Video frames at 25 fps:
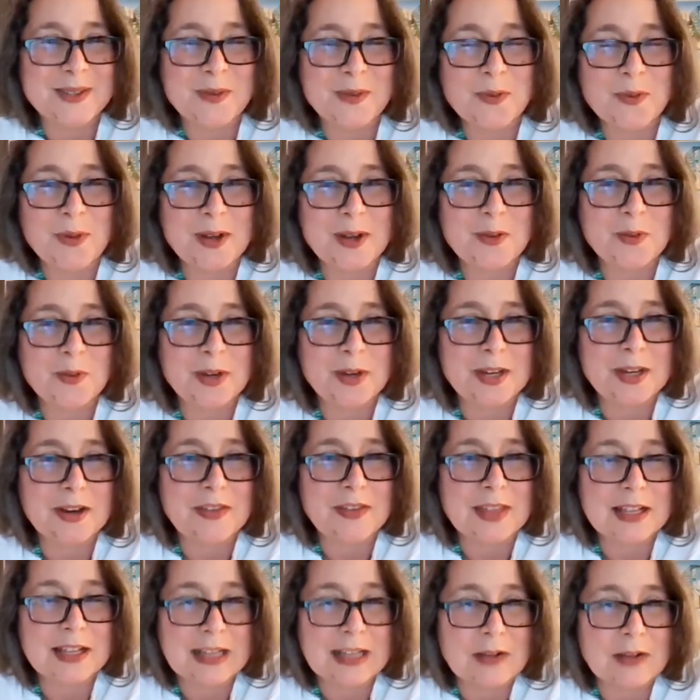You won one year. I
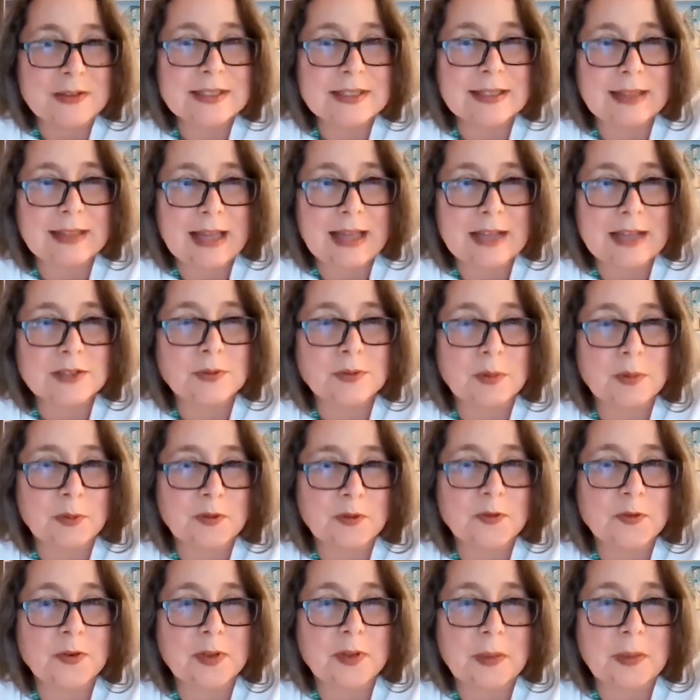think that was the last one
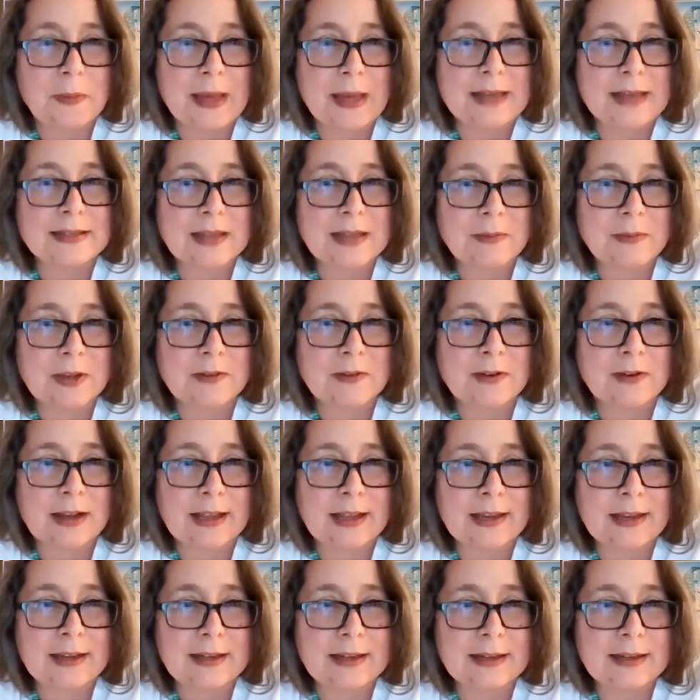before the pandemic, right?